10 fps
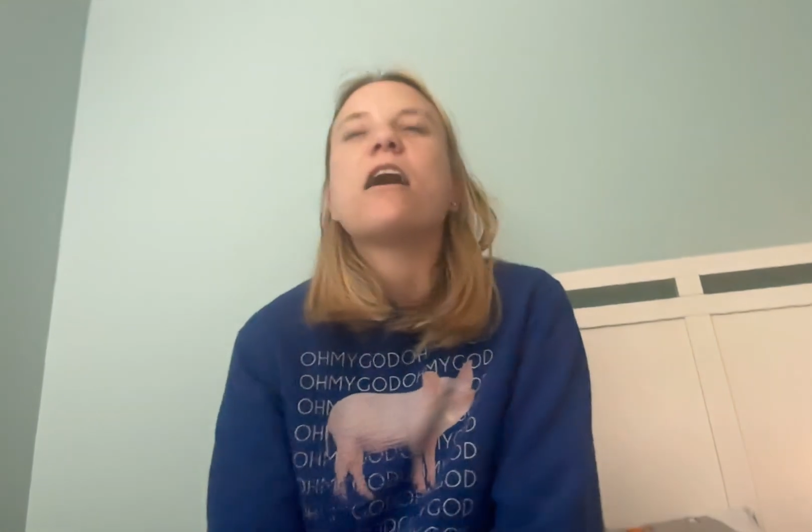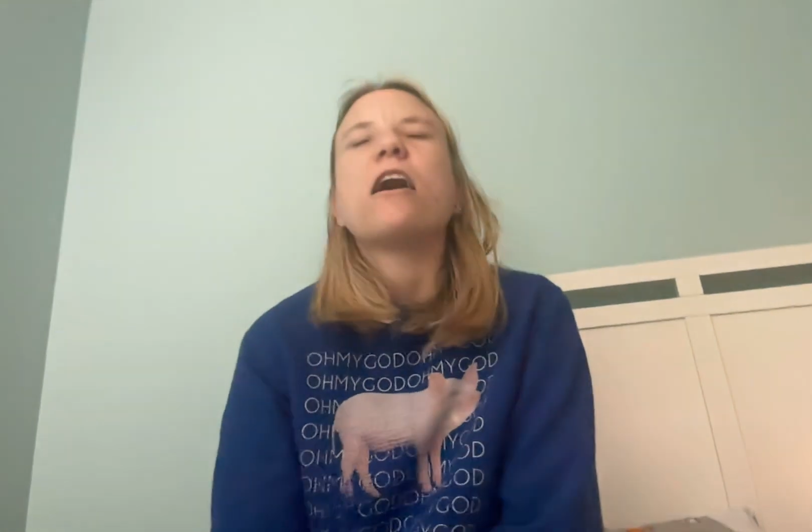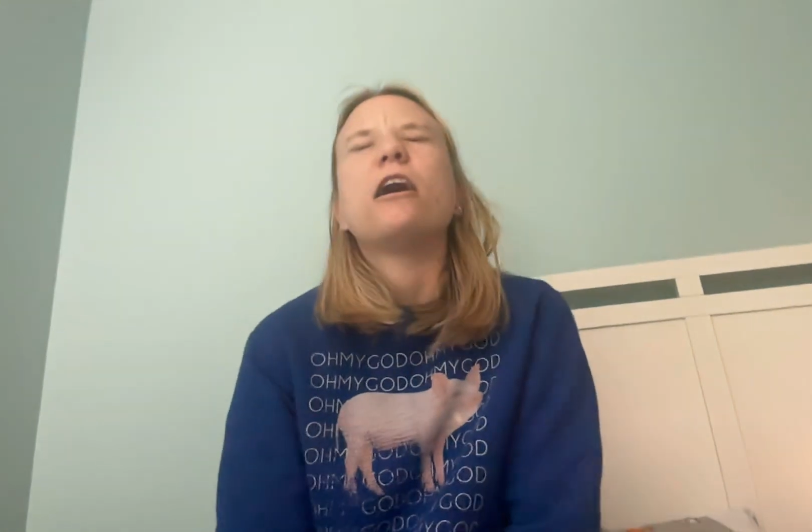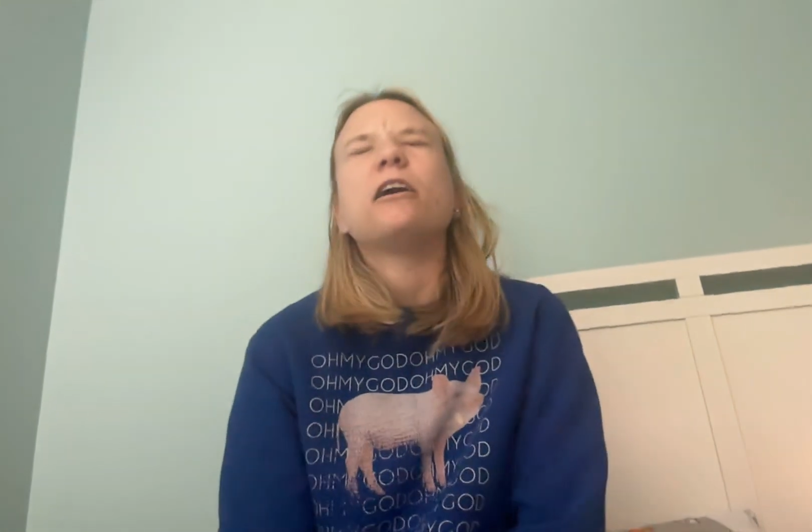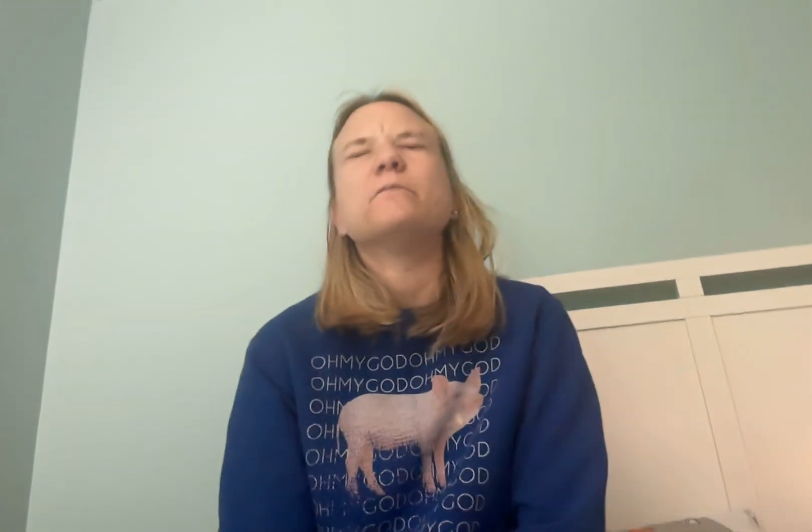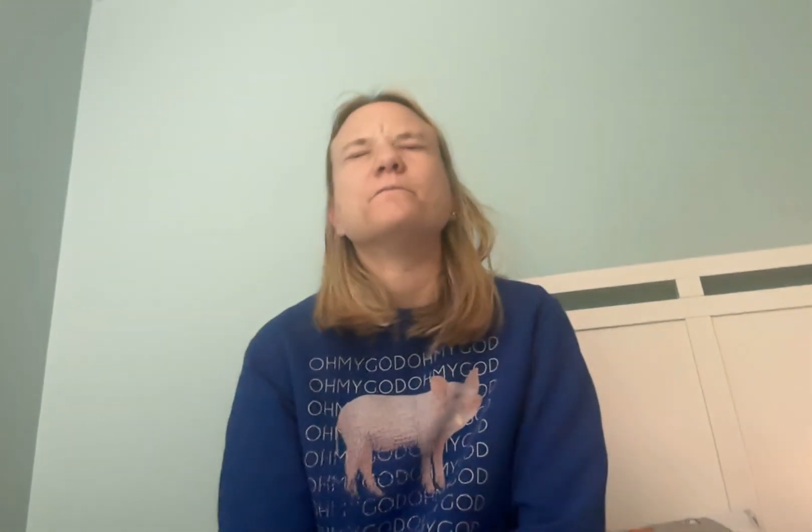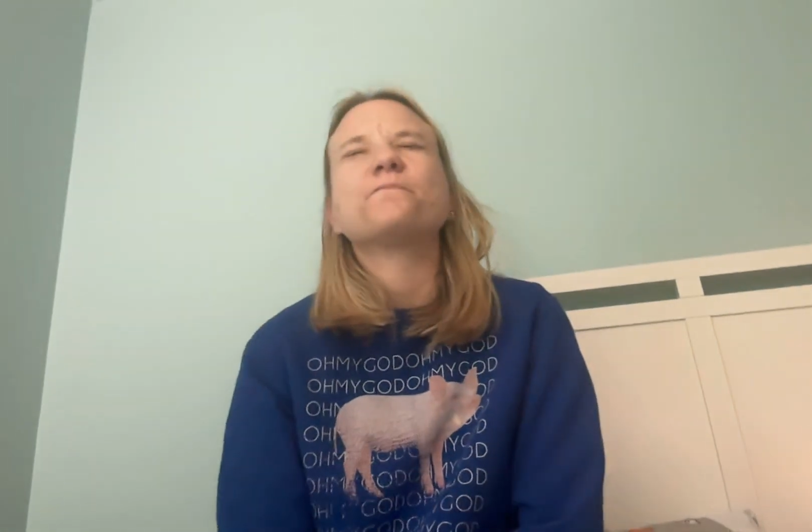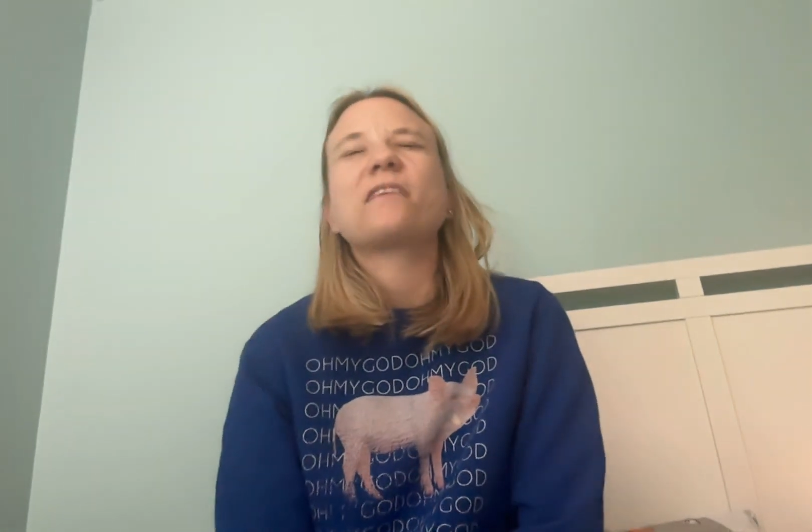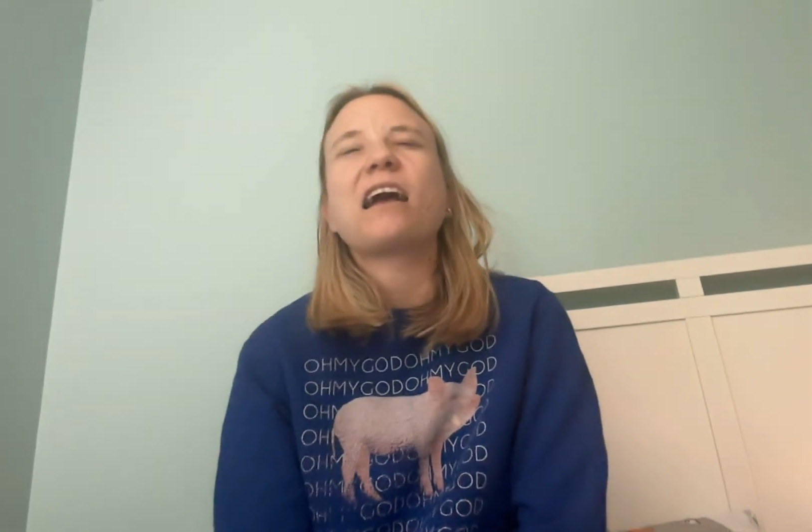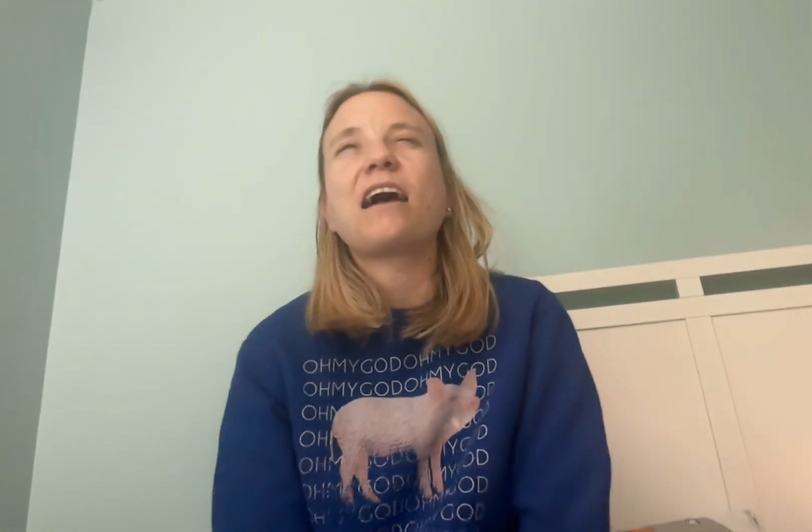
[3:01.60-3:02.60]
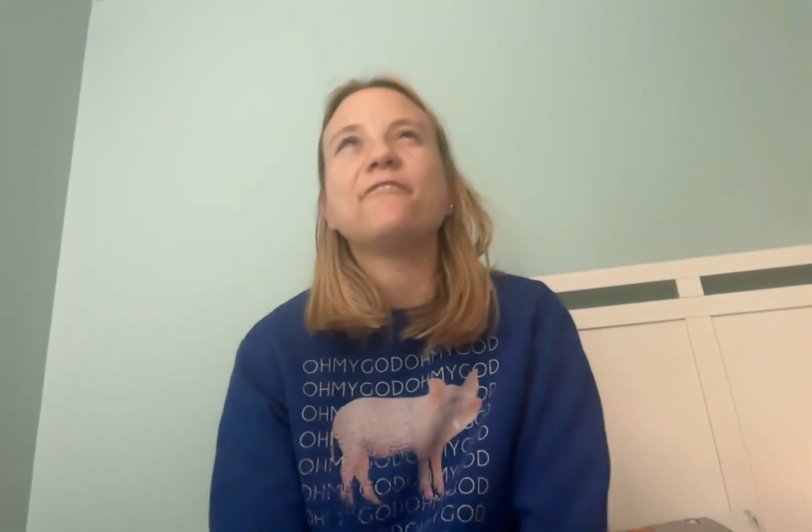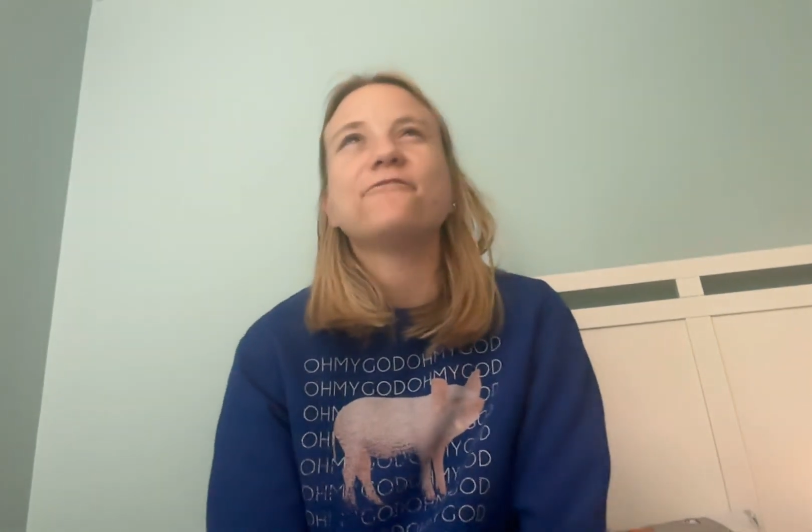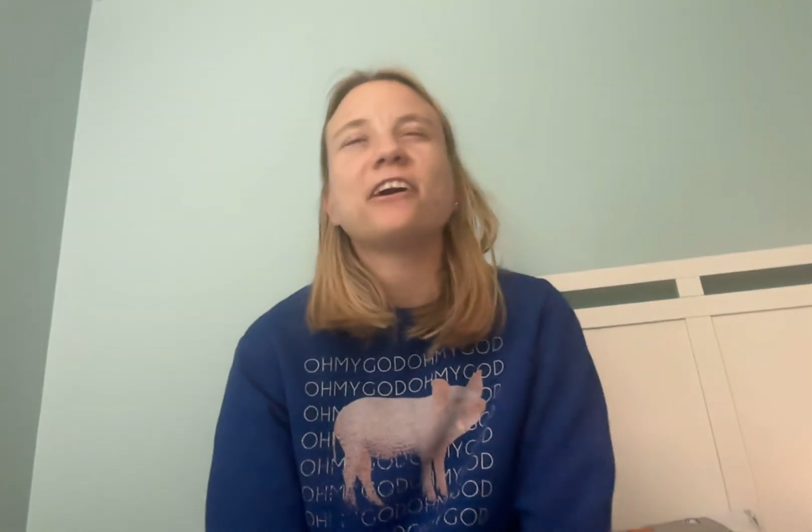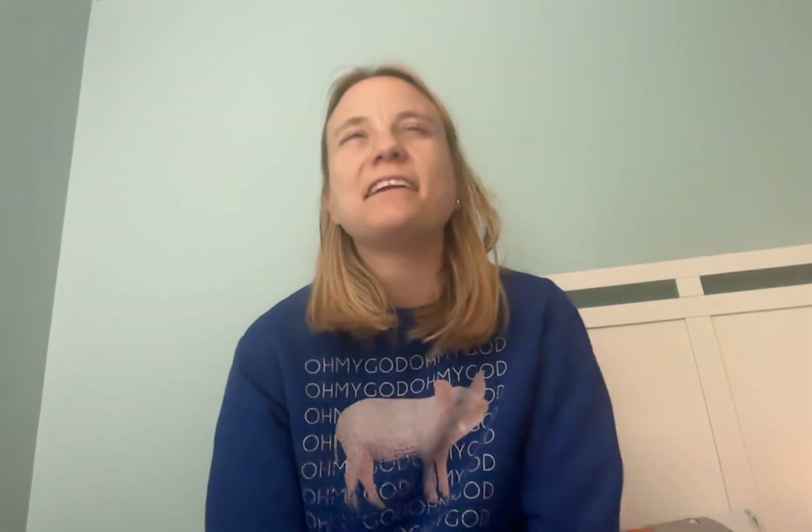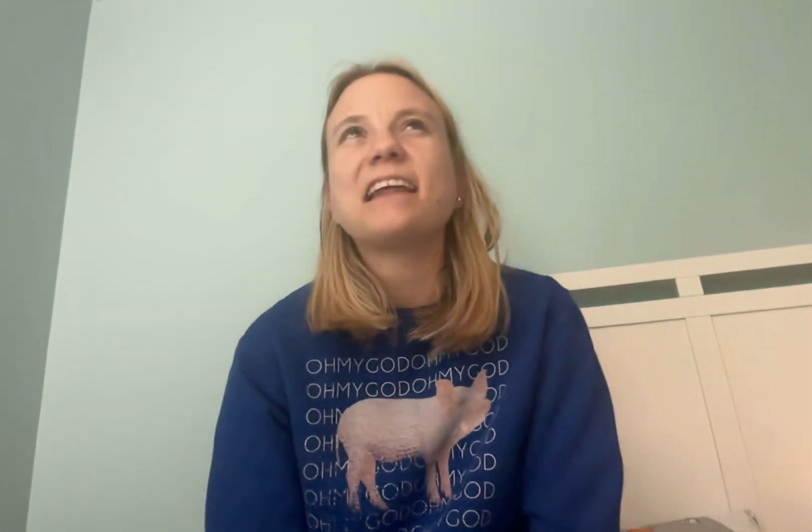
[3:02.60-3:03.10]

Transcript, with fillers: Um, and right